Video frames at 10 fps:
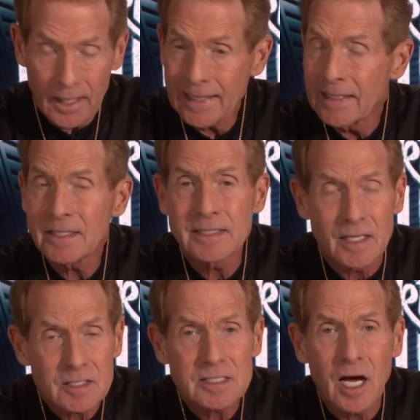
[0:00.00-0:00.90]
and it
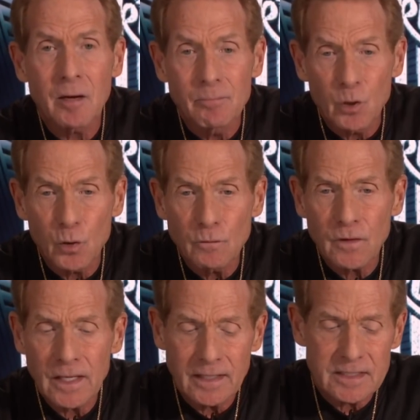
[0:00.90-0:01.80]
does not move
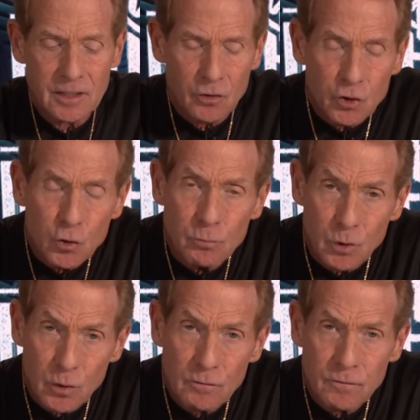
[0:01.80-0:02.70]
until you
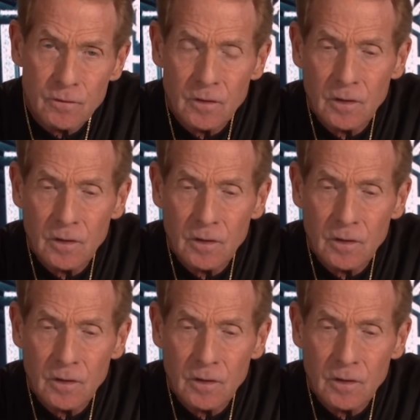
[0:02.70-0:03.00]
move.